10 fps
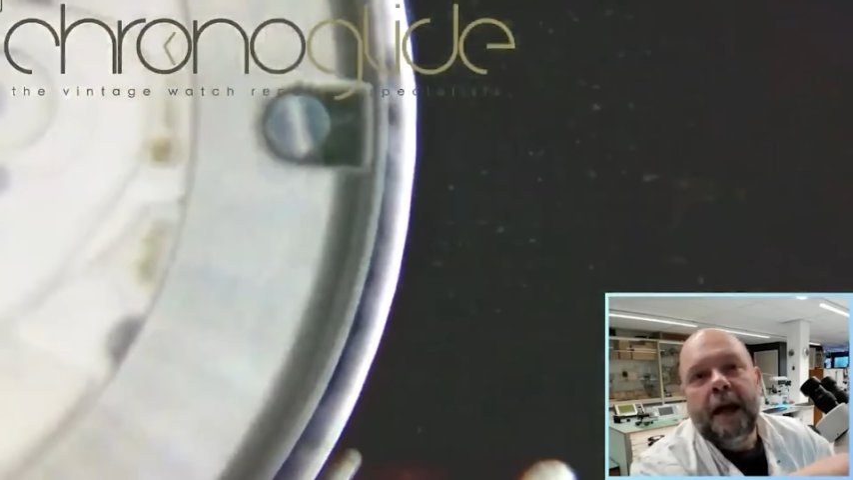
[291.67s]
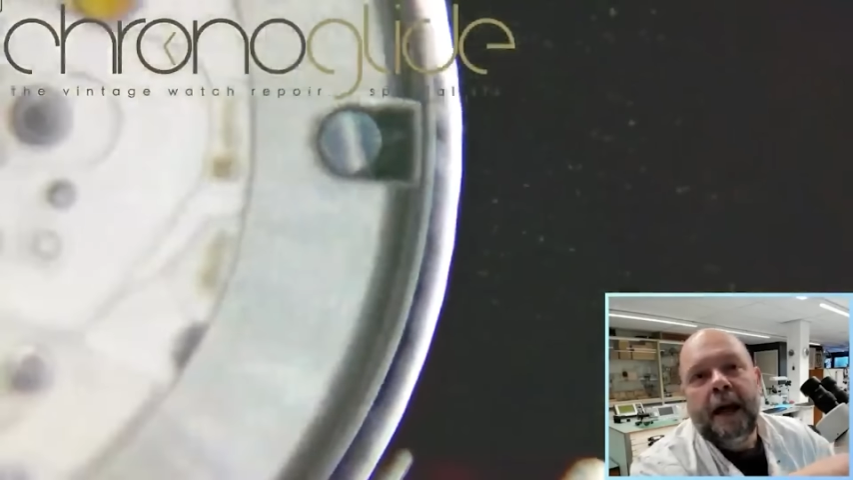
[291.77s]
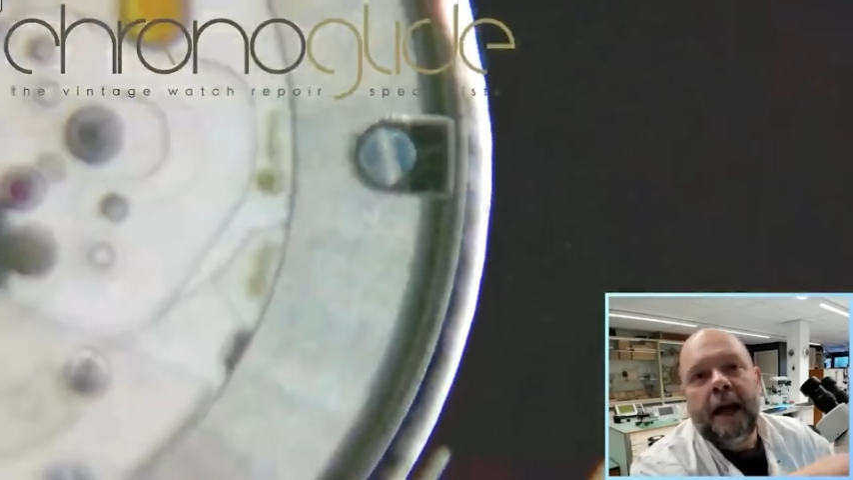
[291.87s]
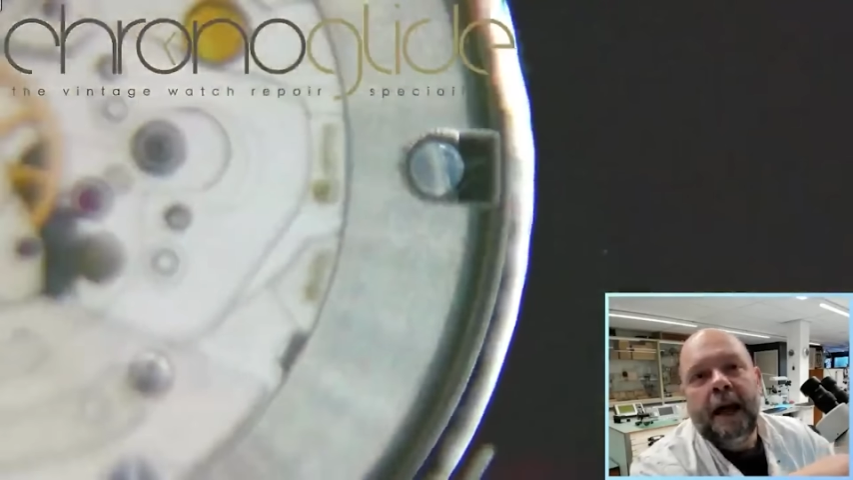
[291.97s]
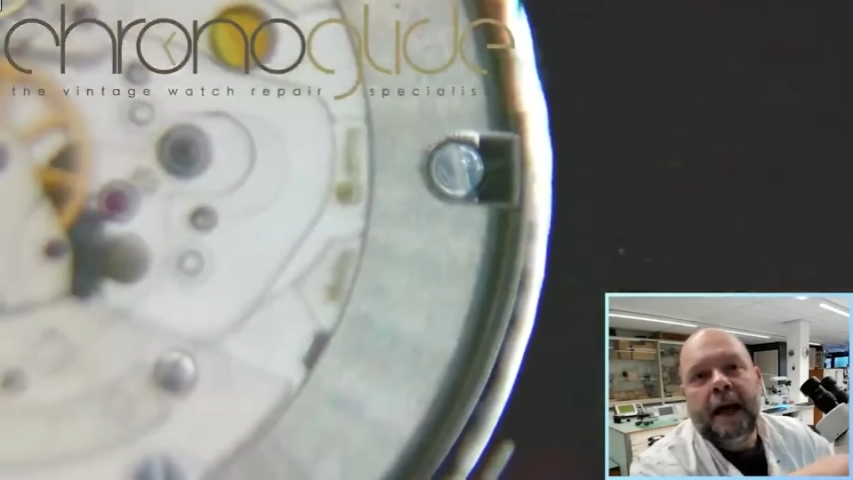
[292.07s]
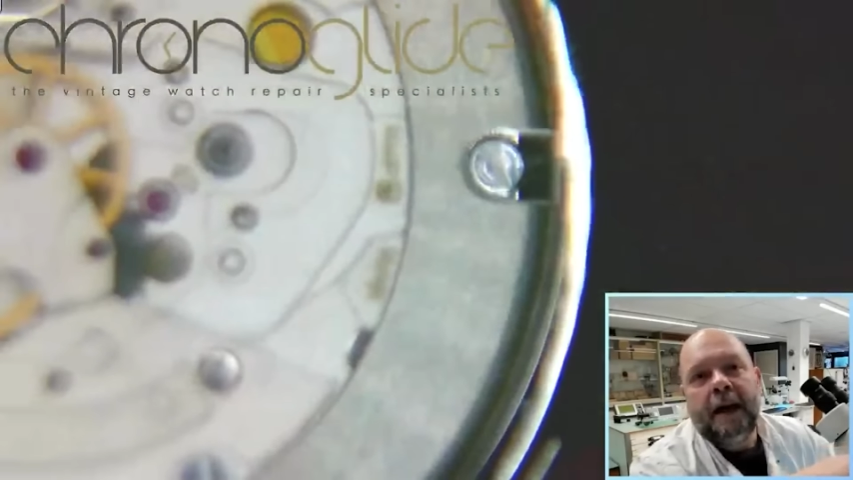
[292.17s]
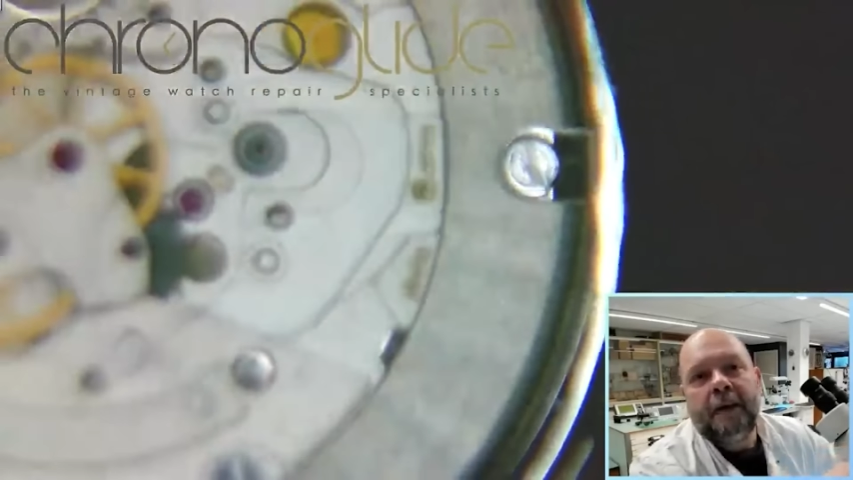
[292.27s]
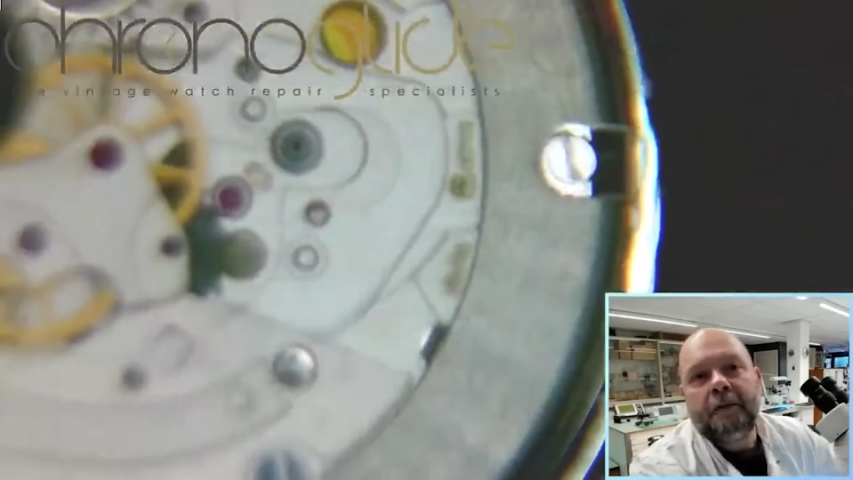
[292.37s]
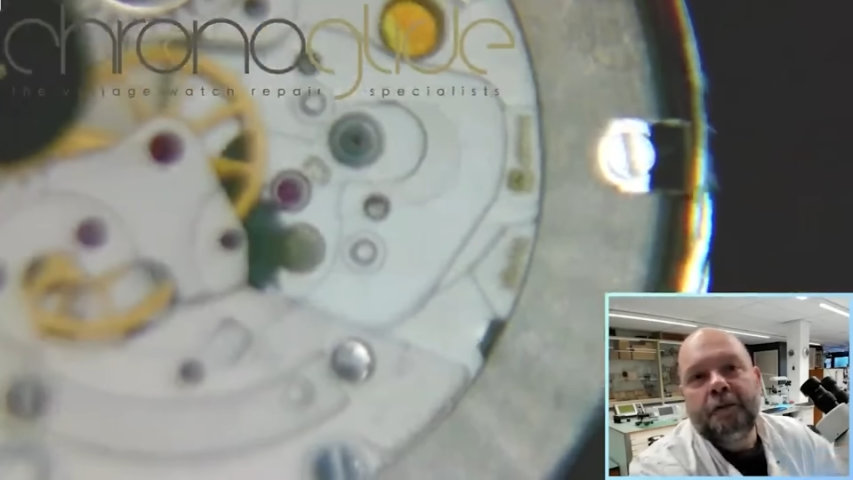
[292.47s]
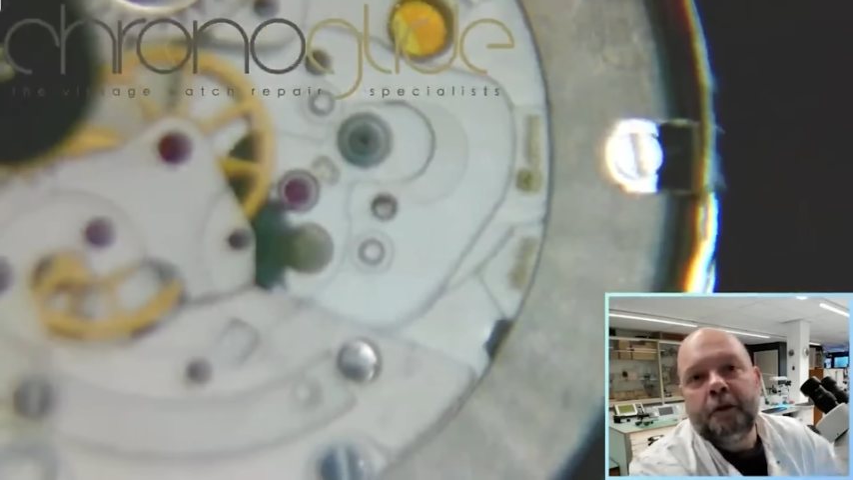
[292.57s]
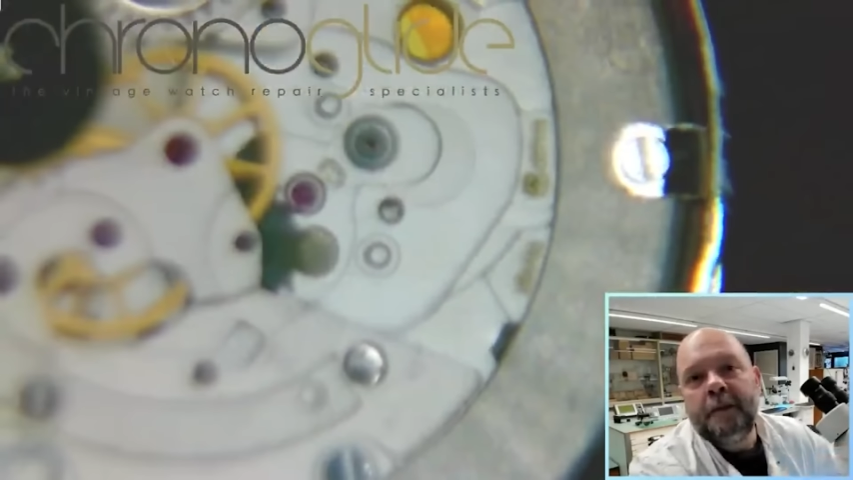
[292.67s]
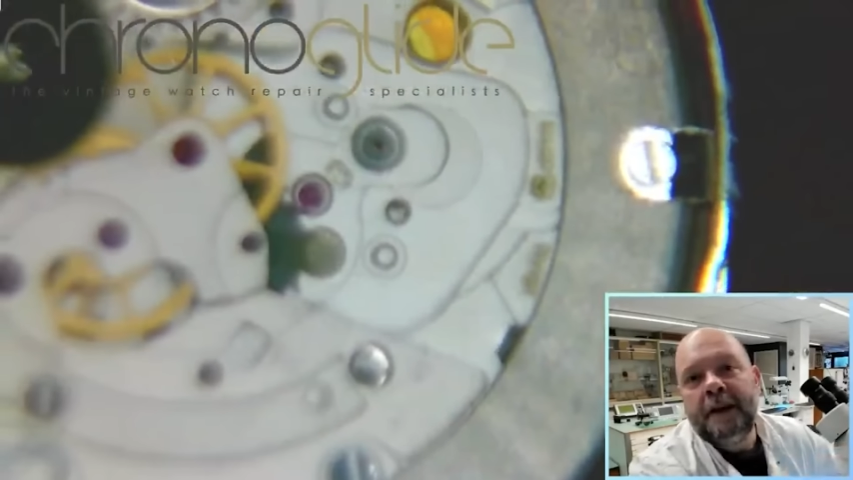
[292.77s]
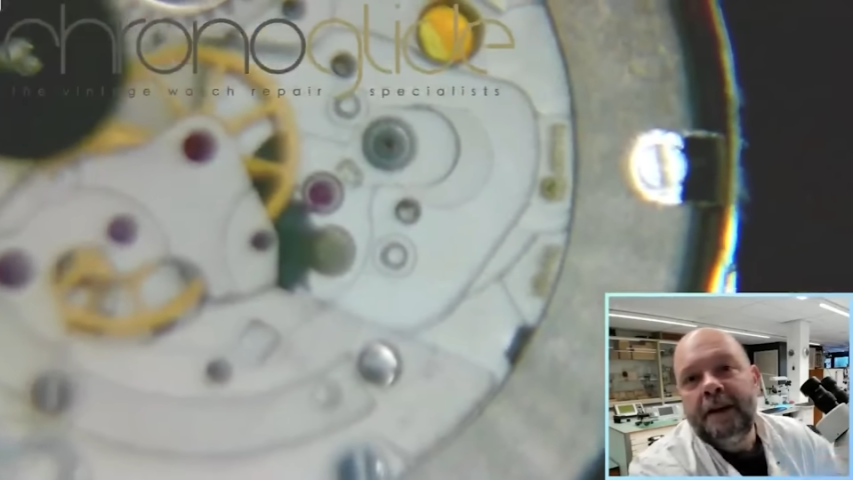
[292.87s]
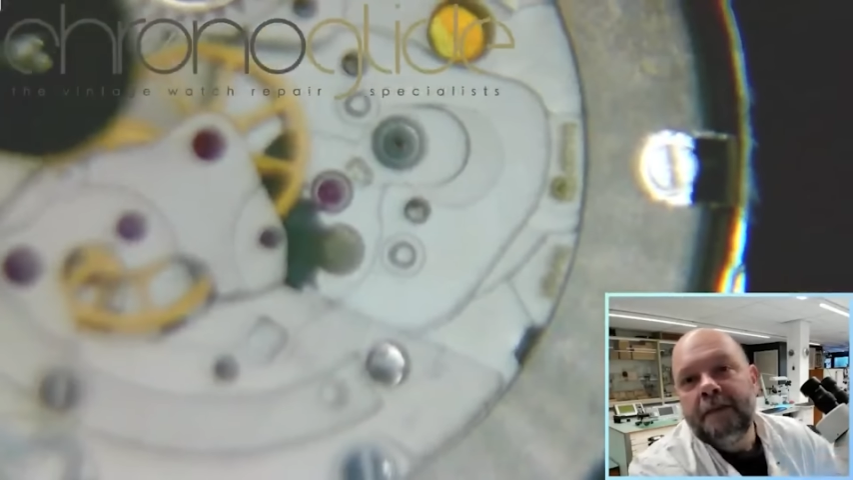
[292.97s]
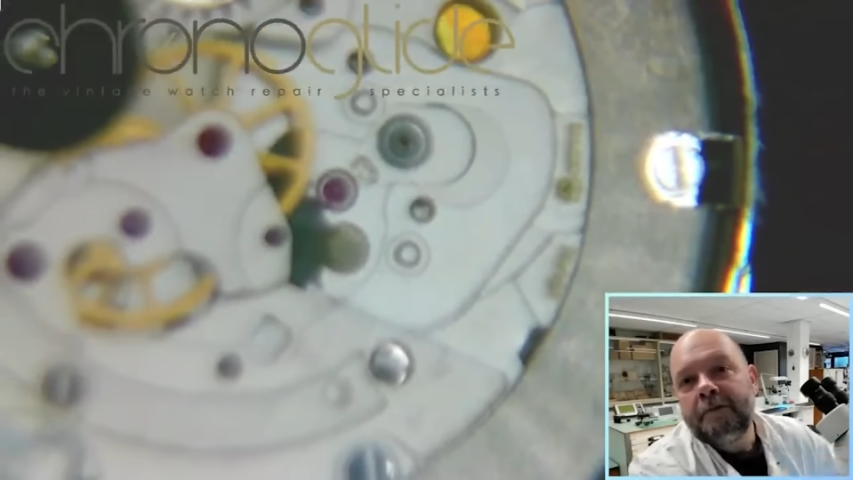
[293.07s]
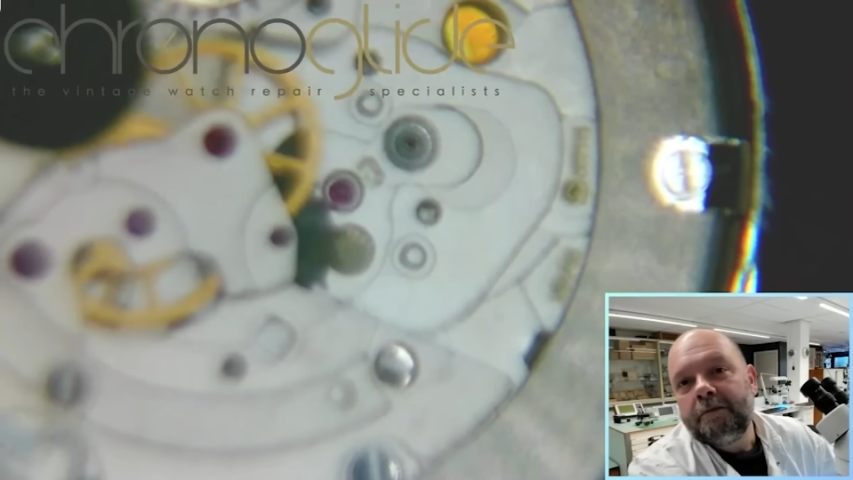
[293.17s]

And for me,